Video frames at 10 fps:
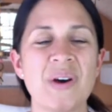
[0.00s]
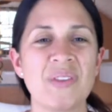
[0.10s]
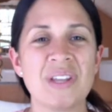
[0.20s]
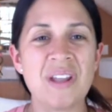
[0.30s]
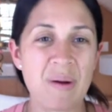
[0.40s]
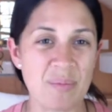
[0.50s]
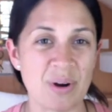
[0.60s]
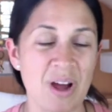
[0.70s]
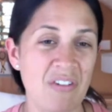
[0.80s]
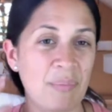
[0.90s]
so the
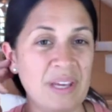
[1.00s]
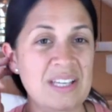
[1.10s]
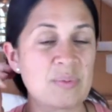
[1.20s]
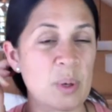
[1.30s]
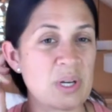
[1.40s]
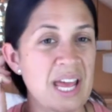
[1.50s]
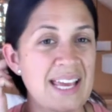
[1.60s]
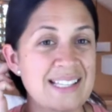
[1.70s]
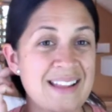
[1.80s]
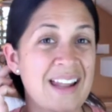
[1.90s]
number of pees per
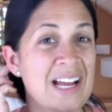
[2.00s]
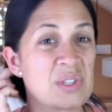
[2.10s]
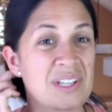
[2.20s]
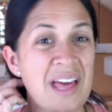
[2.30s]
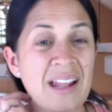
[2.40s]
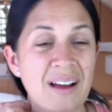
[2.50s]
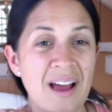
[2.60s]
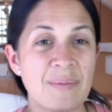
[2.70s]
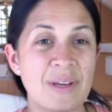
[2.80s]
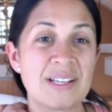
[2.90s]
day is not actually that
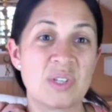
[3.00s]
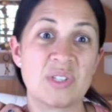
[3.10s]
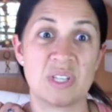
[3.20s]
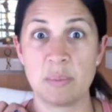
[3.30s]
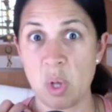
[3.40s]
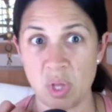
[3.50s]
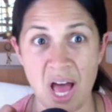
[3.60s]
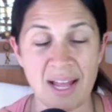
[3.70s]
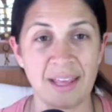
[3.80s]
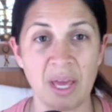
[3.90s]
high because they sleep a
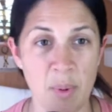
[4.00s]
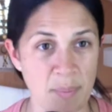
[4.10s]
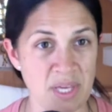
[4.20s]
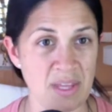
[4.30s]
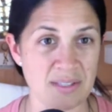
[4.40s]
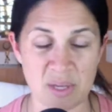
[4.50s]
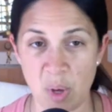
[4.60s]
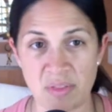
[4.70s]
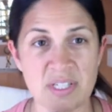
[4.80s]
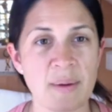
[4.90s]
lot, like a puppy. They sleep
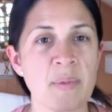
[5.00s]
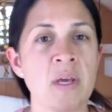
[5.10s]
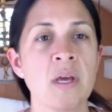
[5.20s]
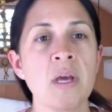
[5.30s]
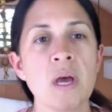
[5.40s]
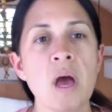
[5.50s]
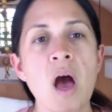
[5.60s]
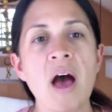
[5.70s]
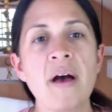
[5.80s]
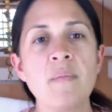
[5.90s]
all the time.
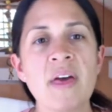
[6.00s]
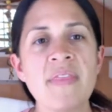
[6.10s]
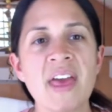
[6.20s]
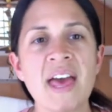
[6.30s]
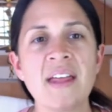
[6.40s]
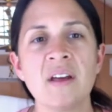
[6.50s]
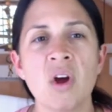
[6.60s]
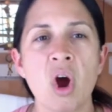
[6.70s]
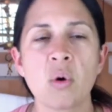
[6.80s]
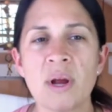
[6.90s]
Um, and then
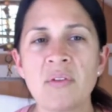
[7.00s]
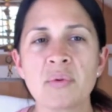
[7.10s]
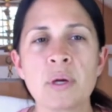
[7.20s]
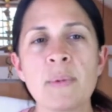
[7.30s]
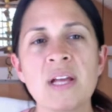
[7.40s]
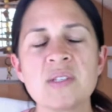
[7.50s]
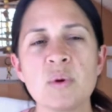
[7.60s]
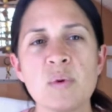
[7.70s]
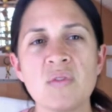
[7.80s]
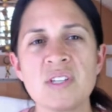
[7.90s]
around three months,
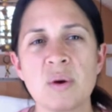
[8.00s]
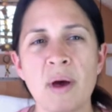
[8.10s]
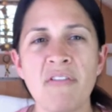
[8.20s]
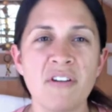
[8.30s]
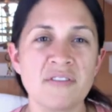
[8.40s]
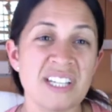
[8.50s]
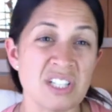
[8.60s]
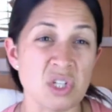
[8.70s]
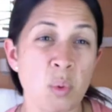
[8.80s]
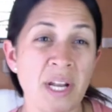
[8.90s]
we move into about
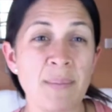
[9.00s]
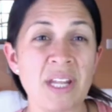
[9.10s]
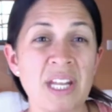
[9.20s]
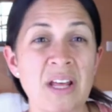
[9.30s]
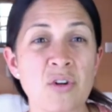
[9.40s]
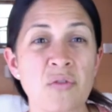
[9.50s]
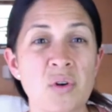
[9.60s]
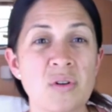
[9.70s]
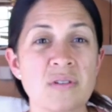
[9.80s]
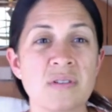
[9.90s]
15 to 20 minute
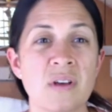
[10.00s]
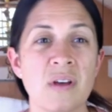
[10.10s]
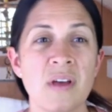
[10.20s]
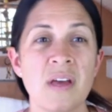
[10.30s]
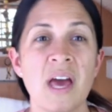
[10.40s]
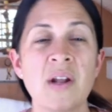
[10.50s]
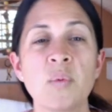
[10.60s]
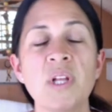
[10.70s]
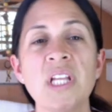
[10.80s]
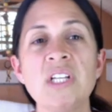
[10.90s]
intervals. And I
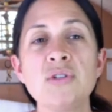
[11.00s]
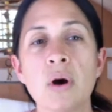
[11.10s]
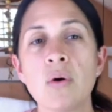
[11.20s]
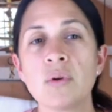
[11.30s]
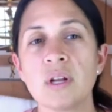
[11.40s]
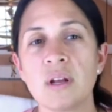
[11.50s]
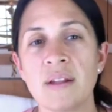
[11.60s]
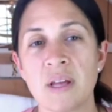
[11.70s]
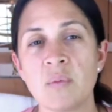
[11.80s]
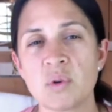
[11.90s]
really don't,
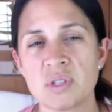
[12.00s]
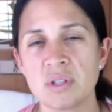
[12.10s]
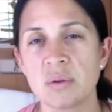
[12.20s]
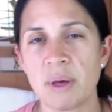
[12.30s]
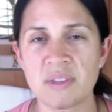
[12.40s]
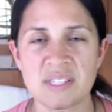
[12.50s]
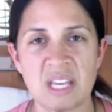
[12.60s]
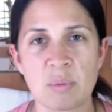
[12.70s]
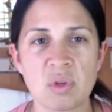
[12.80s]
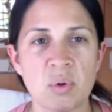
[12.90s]
and, and we're still about the
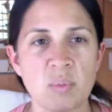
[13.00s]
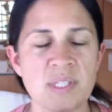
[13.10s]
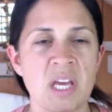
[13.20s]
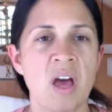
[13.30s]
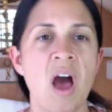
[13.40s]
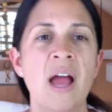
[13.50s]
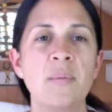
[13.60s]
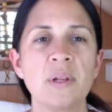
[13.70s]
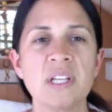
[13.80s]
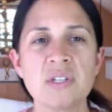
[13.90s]
same with the poops. I
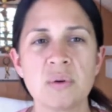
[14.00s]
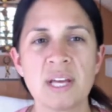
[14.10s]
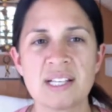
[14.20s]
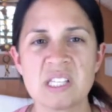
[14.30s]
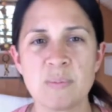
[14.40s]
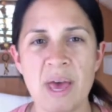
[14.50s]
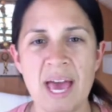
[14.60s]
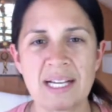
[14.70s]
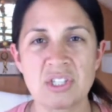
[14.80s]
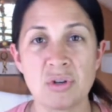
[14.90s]
really don't
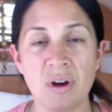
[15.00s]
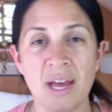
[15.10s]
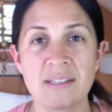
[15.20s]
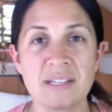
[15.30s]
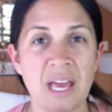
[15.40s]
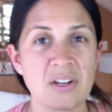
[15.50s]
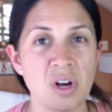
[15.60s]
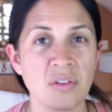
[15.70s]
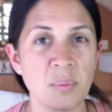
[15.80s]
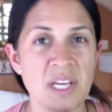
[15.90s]
expect you guys to catch
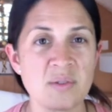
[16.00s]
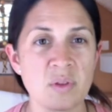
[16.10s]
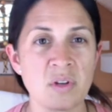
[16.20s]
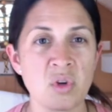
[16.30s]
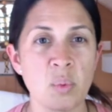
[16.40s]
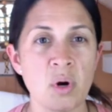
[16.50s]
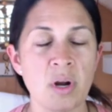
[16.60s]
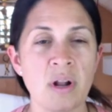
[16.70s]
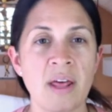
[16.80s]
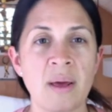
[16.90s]
all the pees with a
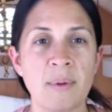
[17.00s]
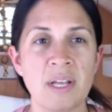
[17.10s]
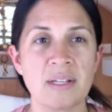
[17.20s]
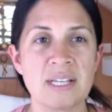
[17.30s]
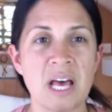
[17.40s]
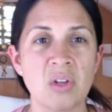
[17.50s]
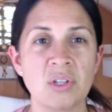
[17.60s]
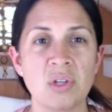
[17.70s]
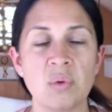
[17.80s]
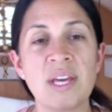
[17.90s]
newborn. And I'm going to tell
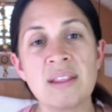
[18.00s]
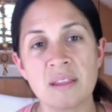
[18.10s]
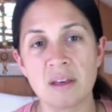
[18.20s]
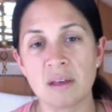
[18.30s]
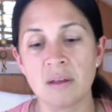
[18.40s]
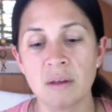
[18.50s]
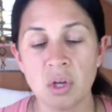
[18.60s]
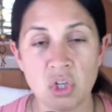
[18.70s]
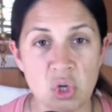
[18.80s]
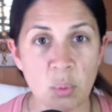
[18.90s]
you in the
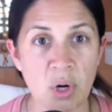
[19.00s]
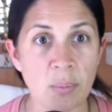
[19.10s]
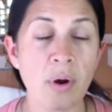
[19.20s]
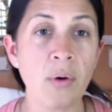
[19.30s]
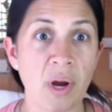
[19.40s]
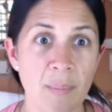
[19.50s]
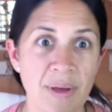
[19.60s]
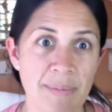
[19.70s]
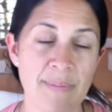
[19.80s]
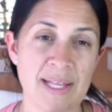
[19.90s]
newborn program,
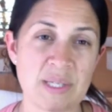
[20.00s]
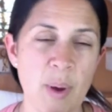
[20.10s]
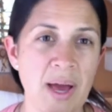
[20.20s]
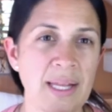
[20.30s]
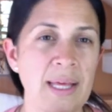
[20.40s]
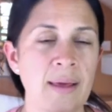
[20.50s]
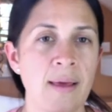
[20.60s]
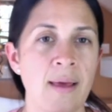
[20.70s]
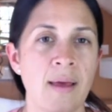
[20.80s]
Baby Meets Potty,